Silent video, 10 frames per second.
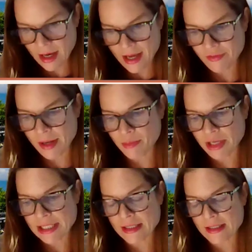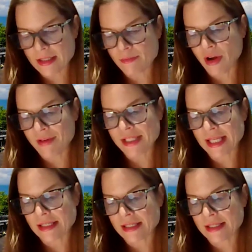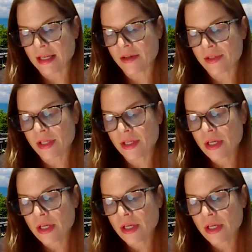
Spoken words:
IFI presidents and private sector CEOs